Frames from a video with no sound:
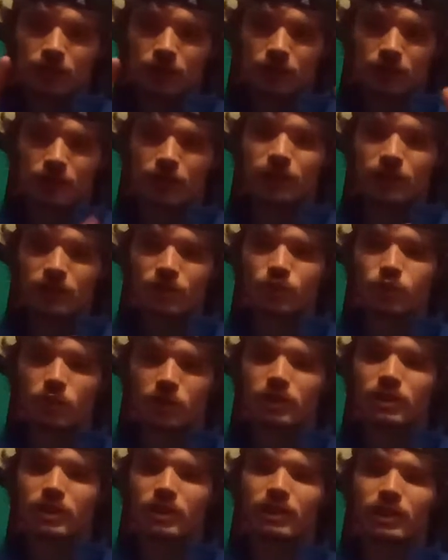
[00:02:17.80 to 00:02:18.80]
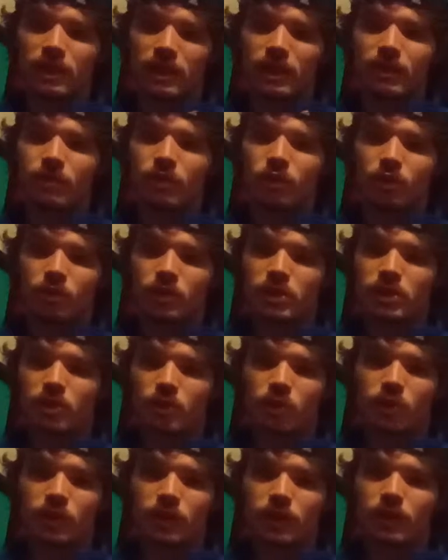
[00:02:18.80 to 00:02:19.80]
this was the team who was
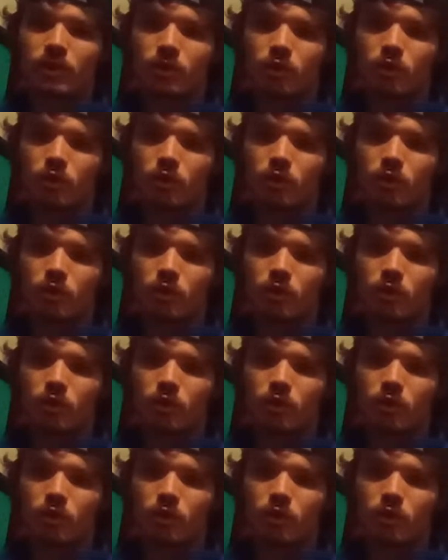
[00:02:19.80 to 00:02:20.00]
going,